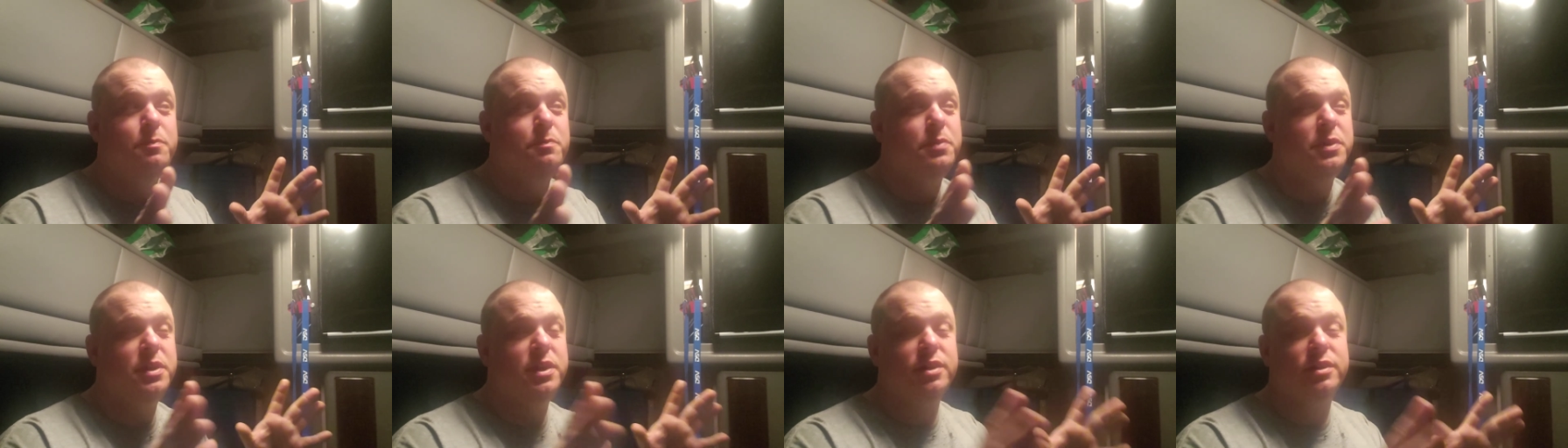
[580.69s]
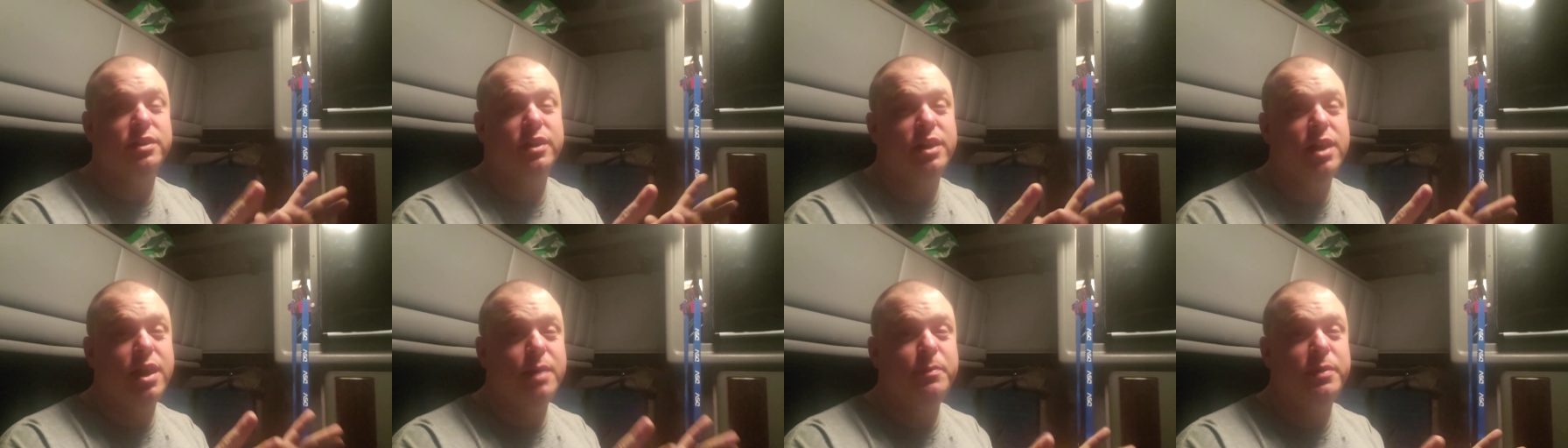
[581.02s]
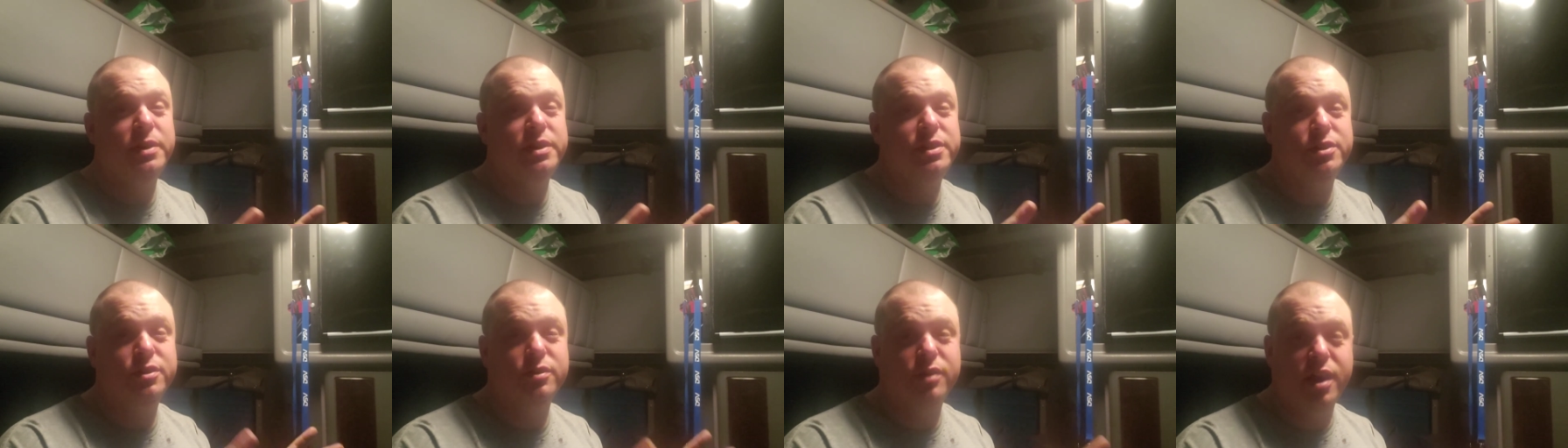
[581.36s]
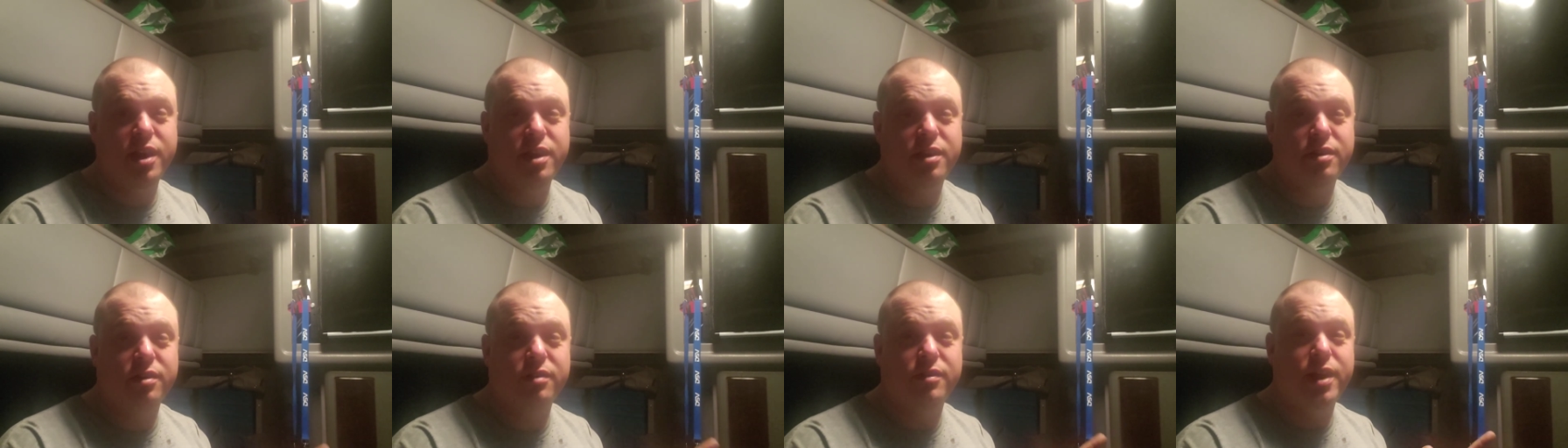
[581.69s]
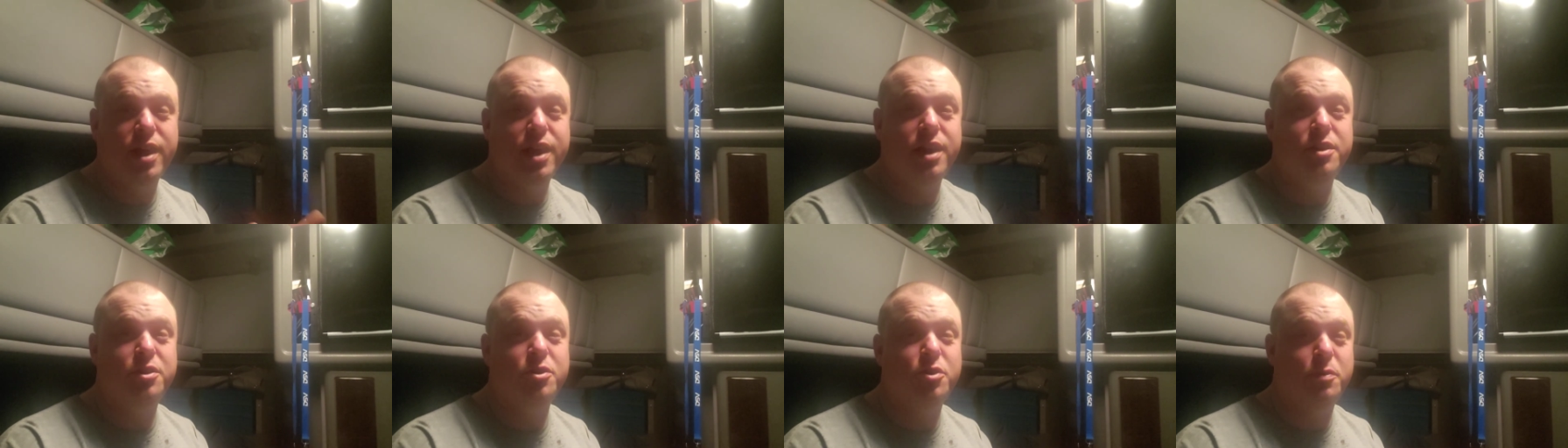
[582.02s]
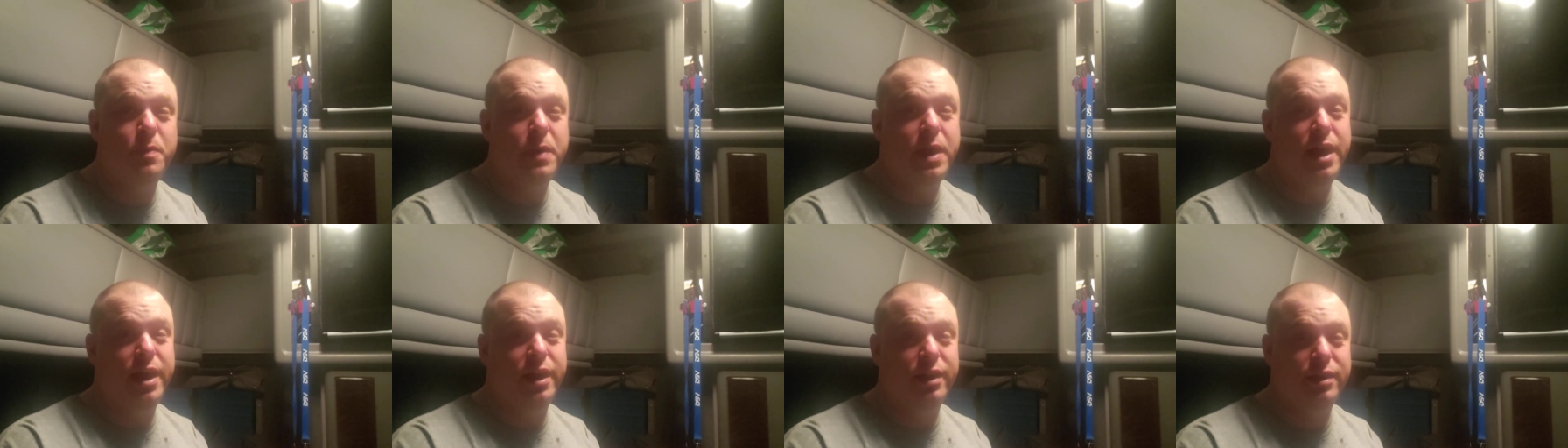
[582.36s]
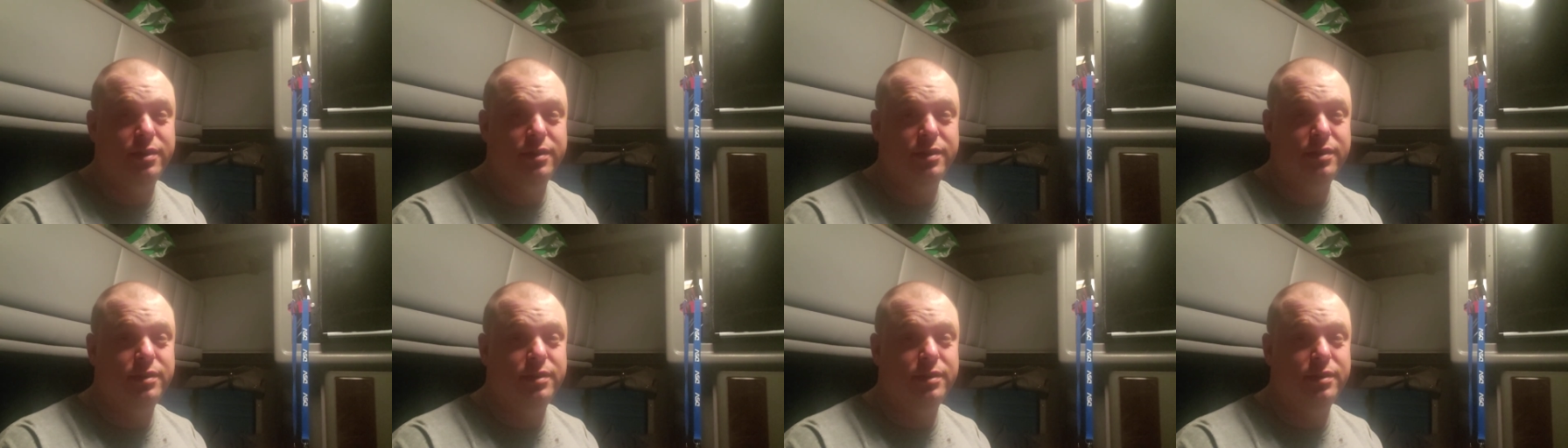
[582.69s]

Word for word: Because I got my striker radio back.